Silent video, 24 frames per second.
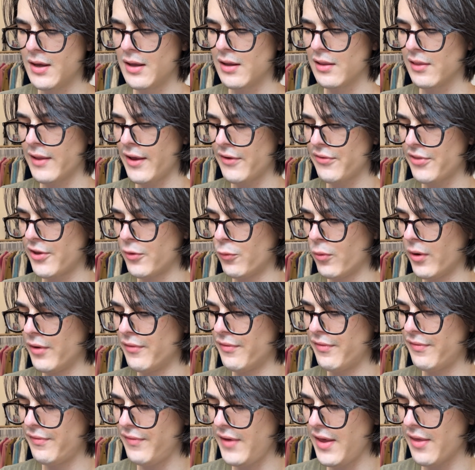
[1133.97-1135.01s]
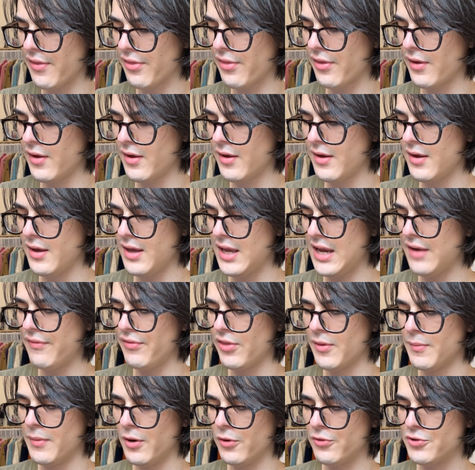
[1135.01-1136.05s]
less than 1/5 if the
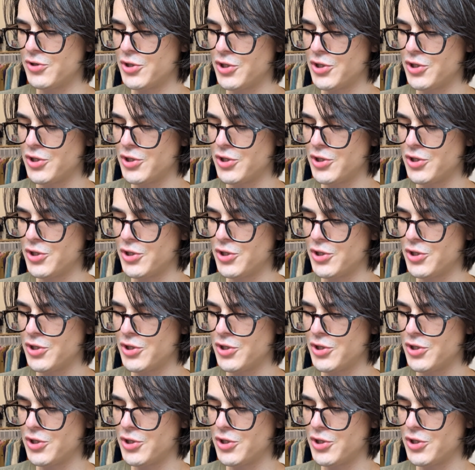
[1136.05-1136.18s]
most